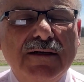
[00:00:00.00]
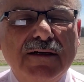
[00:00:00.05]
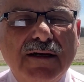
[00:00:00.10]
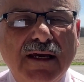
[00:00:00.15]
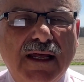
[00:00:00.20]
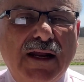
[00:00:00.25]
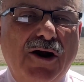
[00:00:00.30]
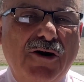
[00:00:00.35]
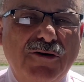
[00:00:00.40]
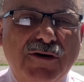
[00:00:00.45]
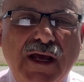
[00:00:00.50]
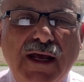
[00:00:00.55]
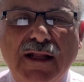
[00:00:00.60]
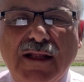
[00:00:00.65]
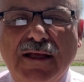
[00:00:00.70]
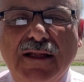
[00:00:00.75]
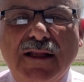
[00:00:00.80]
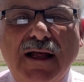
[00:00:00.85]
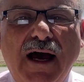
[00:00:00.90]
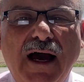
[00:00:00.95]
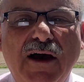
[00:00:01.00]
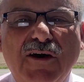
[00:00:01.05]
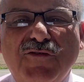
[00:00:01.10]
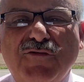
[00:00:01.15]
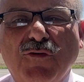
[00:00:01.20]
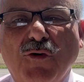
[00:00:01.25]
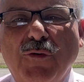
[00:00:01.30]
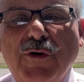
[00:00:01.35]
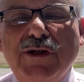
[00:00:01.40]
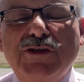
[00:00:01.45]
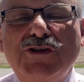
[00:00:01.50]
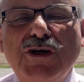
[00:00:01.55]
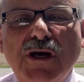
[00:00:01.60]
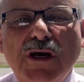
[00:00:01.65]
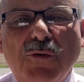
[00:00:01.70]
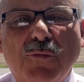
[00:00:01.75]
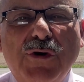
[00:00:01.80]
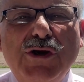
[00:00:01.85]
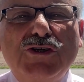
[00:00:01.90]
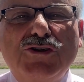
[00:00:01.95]
in our daily lives, for which
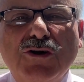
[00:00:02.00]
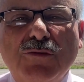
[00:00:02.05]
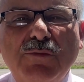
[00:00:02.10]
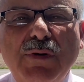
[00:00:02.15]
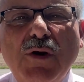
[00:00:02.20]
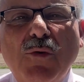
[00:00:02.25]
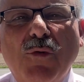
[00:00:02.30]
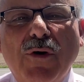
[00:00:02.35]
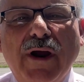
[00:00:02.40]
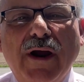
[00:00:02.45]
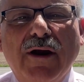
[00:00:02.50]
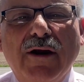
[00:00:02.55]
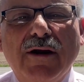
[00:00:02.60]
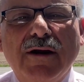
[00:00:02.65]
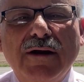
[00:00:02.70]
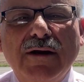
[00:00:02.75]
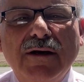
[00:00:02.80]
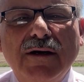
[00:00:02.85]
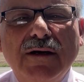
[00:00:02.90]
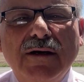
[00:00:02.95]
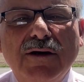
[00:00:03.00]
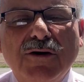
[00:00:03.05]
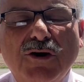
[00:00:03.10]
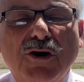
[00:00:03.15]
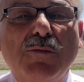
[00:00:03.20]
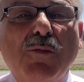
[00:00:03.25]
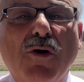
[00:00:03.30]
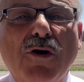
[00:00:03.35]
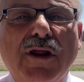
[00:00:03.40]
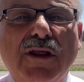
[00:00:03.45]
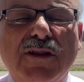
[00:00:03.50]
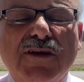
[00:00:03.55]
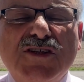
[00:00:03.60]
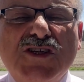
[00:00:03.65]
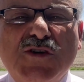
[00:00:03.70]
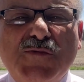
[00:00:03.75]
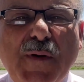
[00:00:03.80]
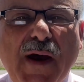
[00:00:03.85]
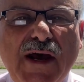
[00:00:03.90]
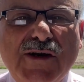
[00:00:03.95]
we should beware. Good morning. This
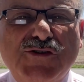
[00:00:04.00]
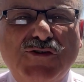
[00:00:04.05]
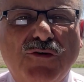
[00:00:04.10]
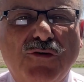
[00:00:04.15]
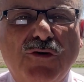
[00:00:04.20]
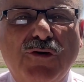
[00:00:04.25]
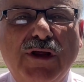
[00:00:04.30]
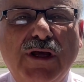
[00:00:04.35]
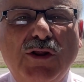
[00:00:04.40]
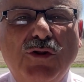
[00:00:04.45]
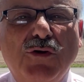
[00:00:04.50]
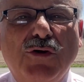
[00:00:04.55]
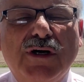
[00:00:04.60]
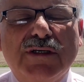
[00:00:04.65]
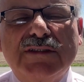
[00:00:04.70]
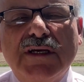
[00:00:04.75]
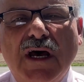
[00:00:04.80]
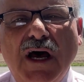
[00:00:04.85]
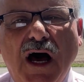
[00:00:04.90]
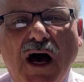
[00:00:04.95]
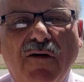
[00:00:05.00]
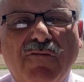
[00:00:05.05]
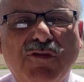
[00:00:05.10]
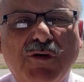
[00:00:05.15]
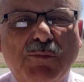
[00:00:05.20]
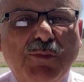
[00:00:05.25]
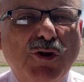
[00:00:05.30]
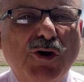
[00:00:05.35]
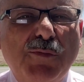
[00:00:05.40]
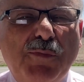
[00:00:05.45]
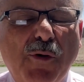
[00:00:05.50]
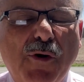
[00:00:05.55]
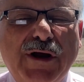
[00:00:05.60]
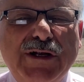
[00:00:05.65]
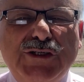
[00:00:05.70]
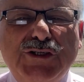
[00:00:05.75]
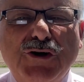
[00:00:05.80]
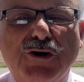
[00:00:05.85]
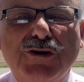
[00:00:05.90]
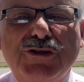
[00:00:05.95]
is Pastor Ernie Lewis of the Blue Point
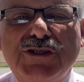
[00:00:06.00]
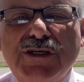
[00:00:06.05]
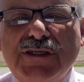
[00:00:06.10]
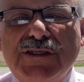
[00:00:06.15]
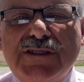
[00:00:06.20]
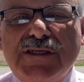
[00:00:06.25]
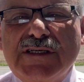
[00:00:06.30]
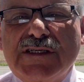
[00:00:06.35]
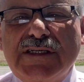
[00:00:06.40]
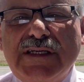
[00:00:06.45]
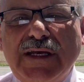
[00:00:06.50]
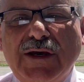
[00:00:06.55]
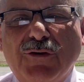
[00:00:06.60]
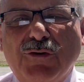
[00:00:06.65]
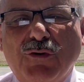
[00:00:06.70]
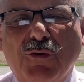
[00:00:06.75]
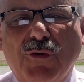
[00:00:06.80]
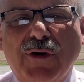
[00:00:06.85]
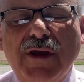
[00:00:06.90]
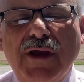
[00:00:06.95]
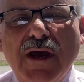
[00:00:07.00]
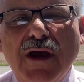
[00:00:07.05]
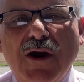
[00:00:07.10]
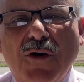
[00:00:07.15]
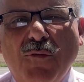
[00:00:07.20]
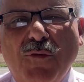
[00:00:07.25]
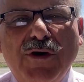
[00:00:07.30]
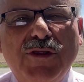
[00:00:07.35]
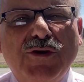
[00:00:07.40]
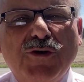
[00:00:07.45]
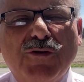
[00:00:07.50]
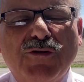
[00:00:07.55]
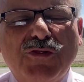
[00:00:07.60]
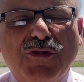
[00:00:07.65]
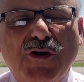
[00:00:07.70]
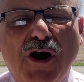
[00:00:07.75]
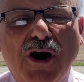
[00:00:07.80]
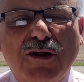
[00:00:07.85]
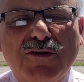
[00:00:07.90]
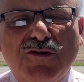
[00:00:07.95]
Church in Sisney, Illinois, with your
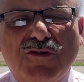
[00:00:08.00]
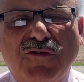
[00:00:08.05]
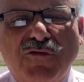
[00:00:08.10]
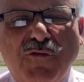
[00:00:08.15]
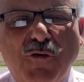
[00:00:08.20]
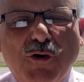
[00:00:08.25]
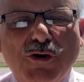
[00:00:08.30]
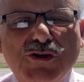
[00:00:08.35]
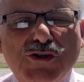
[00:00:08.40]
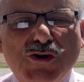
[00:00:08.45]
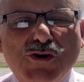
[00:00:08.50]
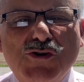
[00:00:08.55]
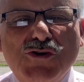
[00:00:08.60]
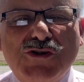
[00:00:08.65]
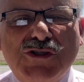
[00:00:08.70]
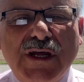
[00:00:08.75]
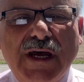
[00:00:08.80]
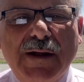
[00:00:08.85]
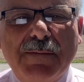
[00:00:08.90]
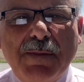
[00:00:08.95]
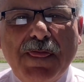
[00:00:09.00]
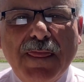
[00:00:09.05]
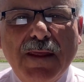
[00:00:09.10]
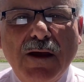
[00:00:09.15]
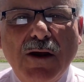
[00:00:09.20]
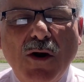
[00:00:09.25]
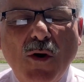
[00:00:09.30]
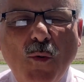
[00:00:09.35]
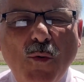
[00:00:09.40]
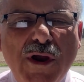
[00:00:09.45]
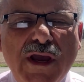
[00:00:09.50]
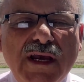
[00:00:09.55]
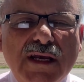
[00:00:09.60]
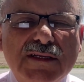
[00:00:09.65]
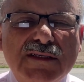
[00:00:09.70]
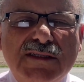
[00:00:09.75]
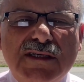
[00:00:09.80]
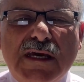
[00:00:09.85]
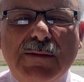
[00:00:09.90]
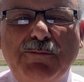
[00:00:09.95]
thoughts for Tuesday. We can
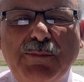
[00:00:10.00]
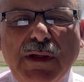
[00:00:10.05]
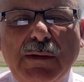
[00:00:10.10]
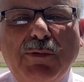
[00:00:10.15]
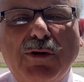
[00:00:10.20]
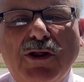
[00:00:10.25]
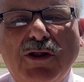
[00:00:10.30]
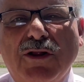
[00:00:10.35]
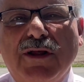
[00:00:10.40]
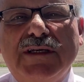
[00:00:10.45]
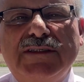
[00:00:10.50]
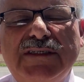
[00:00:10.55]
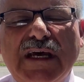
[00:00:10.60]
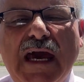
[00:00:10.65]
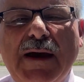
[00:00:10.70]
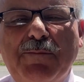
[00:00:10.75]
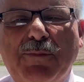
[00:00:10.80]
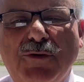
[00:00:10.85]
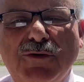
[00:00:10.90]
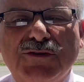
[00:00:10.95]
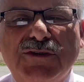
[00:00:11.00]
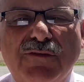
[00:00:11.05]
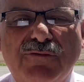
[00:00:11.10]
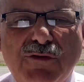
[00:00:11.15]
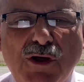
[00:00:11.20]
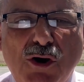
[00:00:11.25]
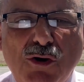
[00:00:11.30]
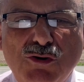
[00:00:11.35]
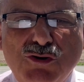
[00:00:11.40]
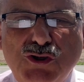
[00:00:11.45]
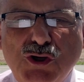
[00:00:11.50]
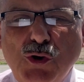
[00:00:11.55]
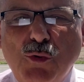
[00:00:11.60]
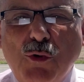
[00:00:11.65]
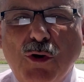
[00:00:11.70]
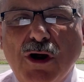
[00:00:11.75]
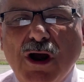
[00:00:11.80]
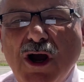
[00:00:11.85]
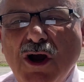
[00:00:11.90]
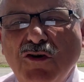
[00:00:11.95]
see biblical examples of those who
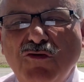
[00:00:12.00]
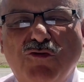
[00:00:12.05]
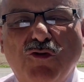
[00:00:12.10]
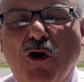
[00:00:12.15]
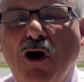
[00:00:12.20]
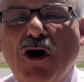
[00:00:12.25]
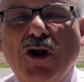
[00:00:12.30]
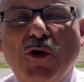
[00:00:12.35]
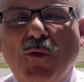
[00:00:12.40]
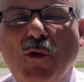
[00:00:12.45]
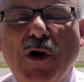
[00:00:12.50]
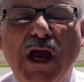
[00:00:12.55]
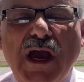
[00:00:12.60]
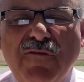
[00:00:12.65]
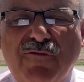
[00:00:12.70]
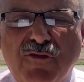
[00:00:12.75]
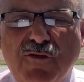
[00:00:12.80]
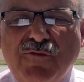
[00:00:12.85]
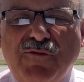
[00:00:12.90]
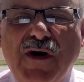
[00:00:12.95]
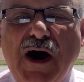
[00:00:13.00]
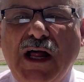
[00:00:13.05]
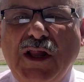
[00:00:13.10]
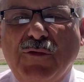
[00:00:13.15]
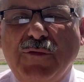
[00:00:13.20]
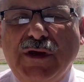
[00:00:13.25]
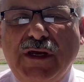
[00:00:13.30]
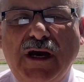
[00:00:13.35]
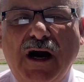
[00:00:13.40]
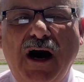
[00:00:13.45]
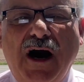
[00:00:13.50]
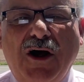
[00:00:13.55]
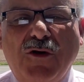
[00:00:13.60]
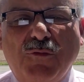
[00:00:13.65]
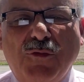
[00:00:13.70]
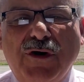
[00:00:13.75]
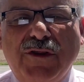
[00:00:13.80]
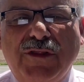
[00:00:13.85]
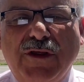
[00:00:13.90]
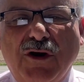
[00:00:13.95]
were drawn away from following God
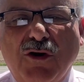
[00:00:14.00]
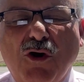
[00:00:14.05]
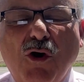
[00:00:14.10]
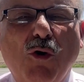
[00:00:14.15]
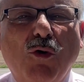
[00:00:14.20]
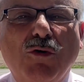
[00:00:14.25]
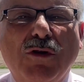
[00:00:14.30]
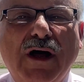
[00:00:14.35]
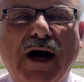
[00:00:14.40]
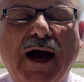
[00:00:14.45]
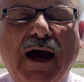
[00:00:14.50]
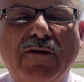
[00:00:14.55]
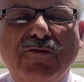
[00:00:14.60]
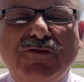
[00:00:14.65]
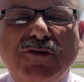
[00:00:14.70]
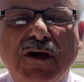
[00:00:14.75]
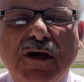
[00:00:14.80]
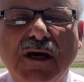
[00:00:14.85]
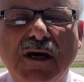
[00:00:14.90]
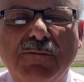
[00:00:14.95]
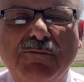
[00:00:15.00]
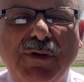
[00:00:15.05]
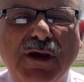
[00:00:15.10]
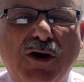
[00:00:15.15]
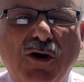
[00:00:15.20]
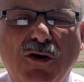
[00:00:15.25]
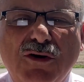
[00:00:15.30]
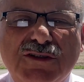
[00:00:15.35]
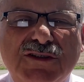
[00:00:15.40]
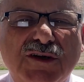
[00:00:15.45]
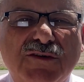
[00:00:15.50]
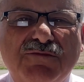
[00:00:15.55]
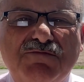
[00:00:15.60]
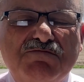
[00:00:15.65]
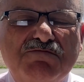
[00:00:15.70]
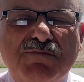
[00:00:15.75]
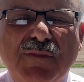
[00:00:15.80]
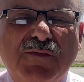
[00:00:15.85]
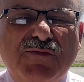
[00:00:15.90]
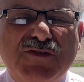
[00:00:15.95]
with their whole lives because
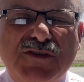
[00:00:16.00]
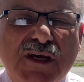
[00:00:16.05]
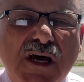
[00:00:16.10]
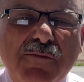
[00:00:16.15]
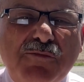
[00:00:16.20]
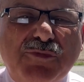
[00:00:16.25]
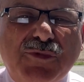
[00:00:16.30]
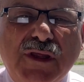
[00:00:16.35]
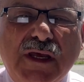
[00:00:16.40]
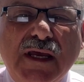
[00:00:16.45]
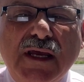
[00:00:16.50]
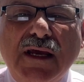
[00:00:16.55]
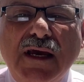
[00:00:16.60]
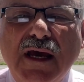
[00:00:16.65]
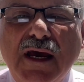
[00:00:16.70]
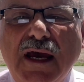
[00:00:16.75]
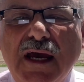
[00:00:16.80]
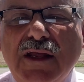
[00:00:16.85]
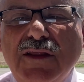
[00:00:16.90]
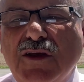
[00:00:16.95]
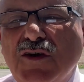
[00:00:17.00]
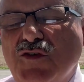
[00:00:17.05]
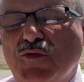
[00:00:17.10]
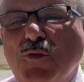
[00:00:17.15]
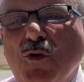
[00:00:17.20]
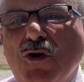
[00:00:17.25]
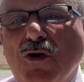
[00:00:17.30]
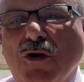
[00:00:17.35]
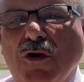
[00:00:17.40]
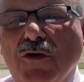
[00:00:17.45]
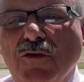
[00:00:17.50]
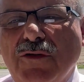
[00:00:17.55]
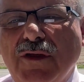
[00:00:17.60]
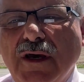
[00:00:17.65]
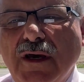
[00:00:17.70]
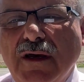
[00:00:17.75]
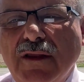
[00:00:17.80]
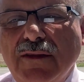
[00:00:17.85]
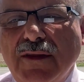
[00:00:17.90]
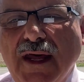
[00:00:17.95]
of something in this world
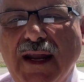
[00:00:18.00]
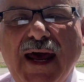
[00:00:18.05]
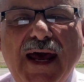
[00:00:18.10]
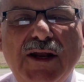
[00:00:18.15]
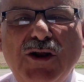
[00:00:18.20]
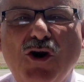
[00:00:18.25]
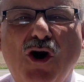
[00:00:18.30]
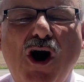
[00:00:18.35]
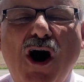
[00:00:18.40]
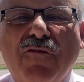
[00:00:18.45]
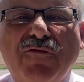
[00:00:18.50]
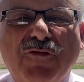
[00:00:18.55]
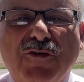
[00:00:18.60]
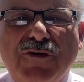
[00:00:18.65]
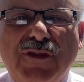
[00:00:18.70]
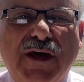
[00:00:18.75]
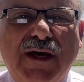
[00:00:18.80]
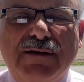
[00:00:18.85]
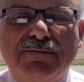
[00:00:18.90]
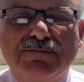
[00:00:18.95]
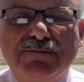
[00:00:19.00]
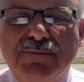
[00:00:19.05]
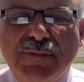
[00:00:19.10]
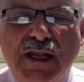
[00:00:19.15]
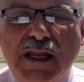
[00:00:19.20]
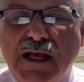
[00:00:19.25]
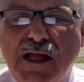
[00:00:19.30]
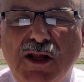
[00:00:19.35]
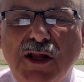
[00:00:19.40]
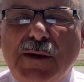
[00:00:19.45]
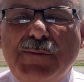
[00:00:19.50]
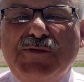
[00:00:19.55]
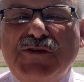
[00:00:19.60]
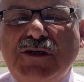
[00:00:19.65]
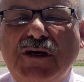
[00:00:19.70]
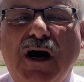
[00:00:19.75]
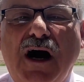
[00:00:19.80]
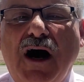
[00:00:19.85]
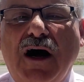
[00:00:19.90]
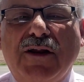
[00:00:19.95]
that had to offer that eclipsed
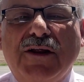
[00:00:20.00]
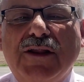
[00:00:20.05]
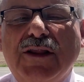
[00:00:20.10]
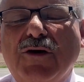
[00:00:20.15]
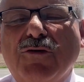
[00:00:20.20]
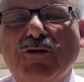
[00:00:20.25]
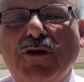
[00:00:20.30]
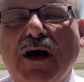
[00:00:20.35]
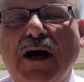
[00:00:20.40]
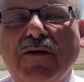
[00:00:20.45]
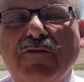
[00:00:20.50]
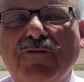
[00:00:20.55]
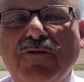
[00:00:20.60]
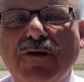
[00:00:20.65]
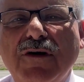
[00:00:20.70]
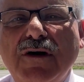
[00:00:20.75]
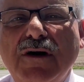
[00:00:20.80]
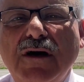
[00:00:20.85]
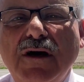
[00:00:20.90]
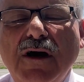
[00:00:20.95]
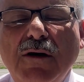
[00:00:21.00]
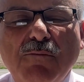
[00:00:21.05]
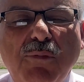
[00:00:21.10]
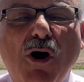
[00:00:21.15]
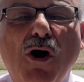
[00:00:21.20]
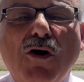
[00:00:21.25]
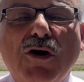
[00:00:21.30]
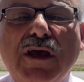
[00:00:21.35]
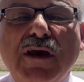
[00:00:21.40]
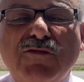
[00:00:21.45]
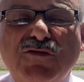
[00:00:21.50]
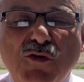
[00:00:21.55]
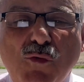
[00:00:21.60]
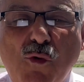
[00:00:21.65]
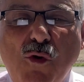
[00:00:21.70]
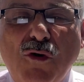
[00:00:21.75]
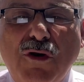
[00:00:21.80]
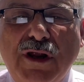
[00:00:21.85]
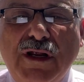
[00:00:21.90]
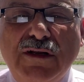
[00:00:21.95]
God in their life. Paul gives a
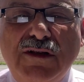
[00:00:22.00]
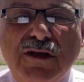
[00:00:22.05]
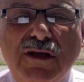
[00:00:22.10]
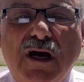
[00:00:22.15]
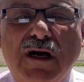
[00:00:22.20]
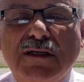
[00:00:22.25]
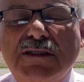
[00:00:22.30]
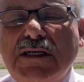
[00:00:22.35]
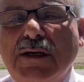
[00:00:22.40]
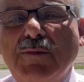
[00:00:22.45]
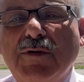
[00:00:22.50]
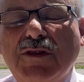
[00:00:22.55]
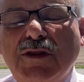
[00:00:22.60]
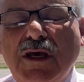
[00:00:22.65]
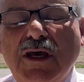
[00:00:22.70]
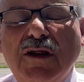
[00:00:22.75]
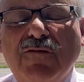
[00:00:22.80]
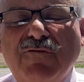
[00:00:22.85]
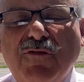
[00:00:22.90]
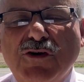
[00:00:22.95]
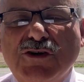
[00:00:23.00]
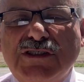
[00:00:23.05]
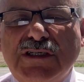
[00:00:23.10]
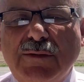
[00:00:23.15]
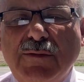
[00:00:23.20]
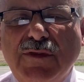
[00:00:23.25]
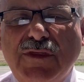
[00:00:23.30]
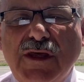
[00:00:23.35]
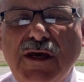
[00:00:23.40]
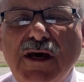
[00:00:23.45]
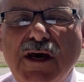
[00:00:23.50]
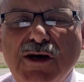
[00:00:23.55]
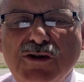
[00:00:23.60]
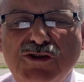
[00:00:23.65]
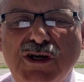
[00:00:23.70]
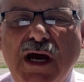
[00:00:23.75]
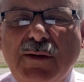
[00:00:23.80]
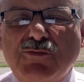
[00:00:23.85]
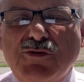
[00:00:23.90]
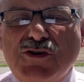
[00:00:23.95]
warning to young Timothy in 1 Timothy
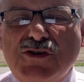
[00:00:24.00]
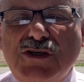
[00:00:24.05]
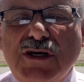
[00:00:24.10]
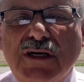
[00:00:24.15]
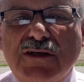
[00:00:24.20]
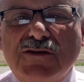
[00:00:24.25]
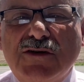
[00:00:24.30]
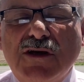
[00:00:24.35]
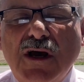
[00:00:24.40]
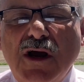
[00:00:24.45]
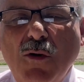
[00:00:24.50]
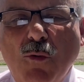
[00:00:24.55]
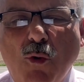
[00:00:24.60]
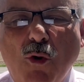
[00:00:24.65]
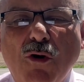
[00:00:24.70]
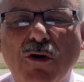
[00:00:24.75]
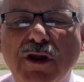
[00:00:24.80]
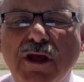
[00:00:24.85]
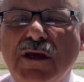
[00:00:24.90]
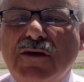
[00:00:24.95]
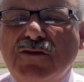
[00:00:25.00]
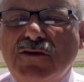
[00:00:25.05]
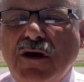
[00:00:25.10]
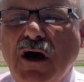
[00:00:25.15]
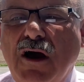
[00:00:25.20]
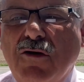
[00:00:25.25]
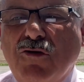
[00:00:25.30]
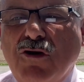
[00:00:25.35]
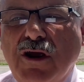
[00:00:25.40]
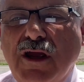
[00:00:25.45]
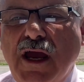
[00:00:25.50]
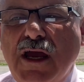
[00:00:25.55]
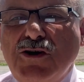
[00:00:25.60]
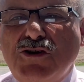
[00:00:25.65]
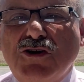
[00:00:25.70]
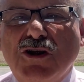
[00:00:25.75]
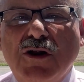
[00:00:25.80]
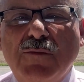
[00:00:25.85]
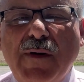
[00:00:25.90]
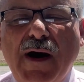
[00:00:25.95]
chapter 6, warning his
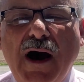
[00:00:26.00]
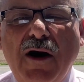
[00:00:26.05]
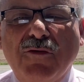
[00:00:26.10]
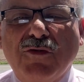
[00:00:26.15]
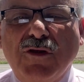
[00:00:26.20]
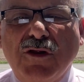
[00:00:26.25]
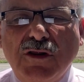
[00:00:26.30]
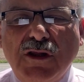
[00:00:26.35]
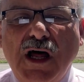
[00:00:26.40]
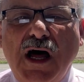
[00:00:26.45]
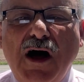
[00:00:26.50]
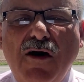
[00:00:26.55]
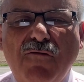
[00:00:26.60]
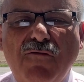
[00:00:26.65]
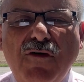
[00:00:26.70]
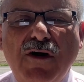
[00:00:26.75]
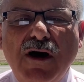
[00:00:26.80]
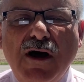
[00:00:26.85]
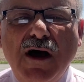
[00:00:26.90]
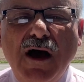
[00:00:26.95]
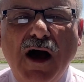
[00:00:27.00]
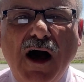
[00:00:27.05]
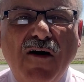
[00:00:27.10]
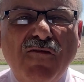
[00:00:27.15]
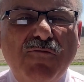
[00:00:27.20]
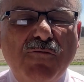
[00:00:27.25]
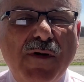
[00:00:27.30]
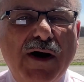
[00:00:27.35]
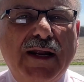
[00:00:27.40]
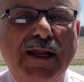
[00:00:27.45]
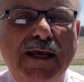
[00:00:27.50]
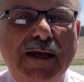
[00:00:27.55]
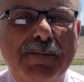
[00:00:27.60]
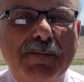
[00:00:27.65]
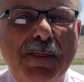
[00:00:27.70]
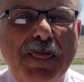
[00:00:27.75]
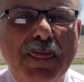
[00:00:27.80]
congregation about the love of money.